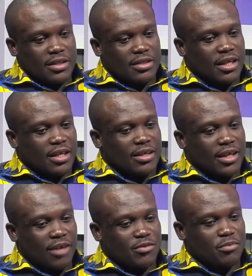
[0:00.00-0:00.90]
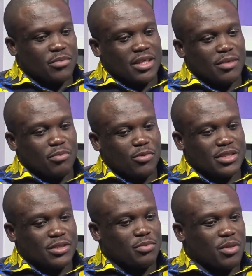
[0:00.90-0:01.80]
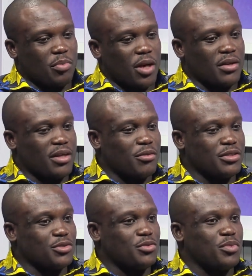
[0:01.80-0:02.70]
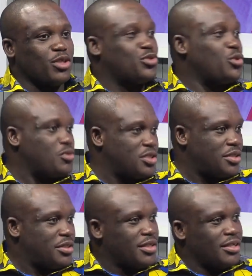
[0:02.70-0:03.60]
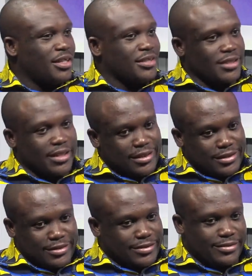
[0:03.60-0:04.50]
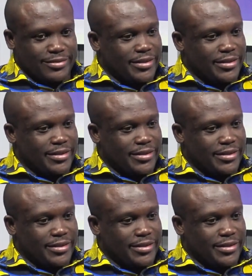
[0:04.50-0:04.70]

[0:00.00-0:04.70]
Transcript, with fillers: Then mm. after being a, wanting to be a pilot, I wanted to be a soldier. And then...